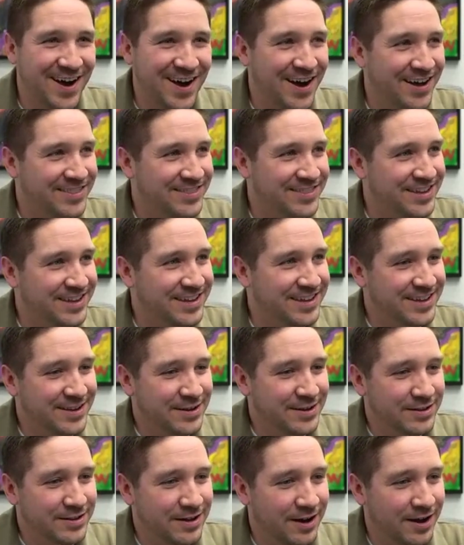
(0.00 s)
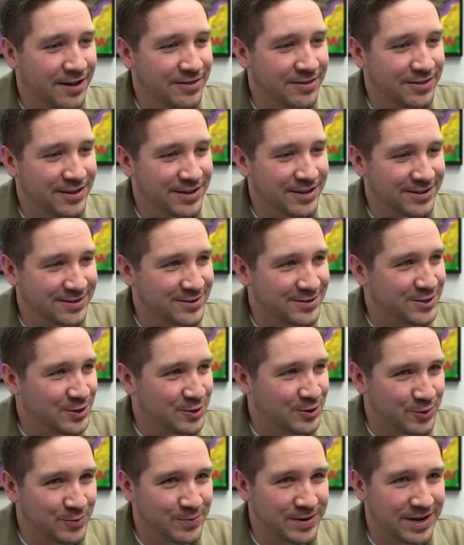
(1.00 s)
on the
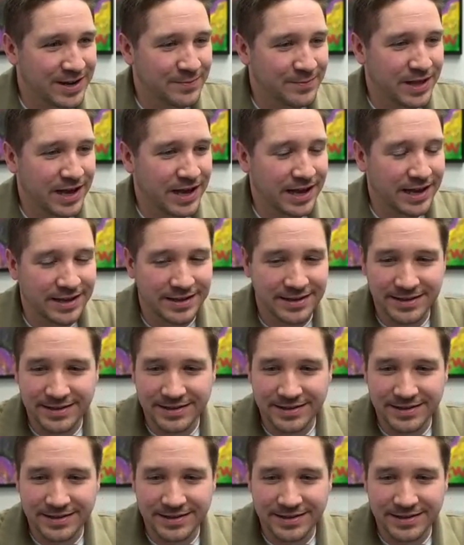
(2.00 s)
Zoom, and I'm like,